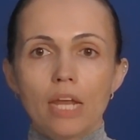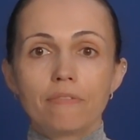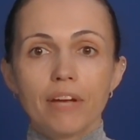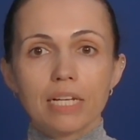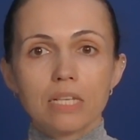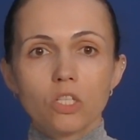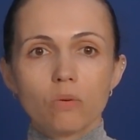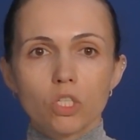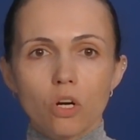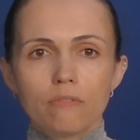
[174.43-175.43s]
And if excess
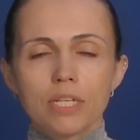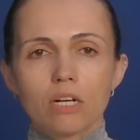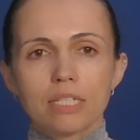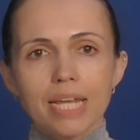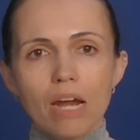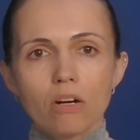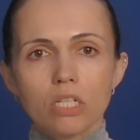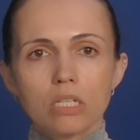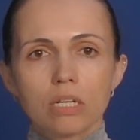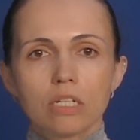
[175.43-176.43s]
reserves are
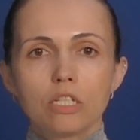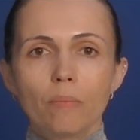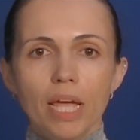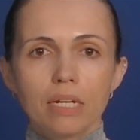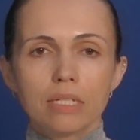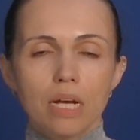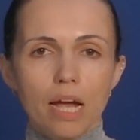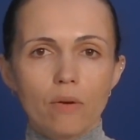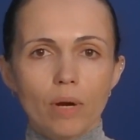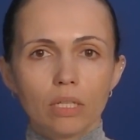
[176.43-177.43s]
scarce, demand is
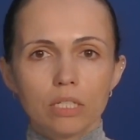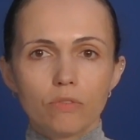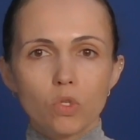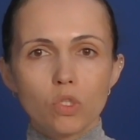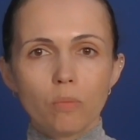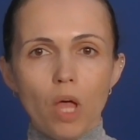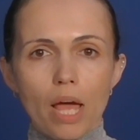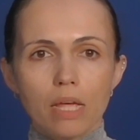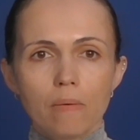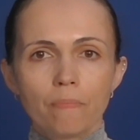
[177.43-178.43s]
high relative to
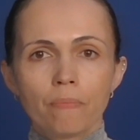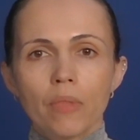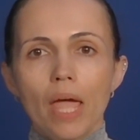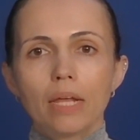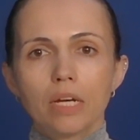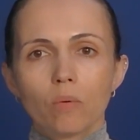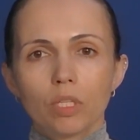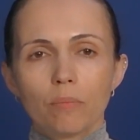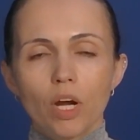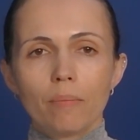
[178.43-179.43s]
supply, and
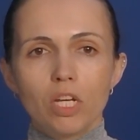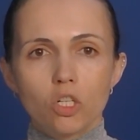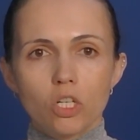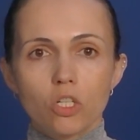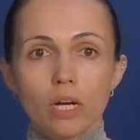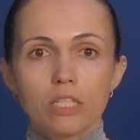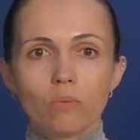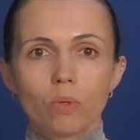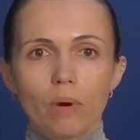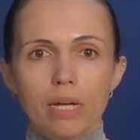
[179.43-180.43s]
equilibrium interest rates
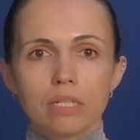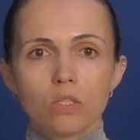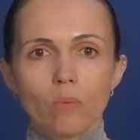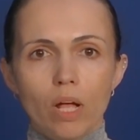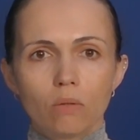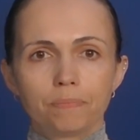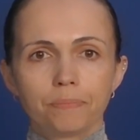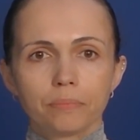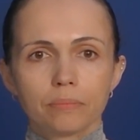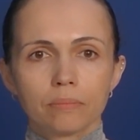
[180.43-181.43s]
will rise as well.
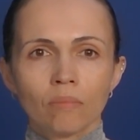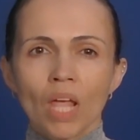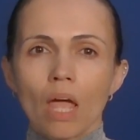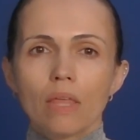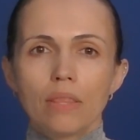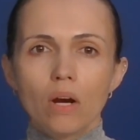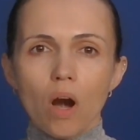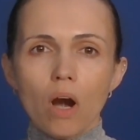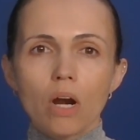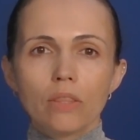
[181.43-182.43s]
There
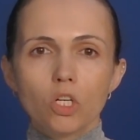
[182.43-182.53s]
are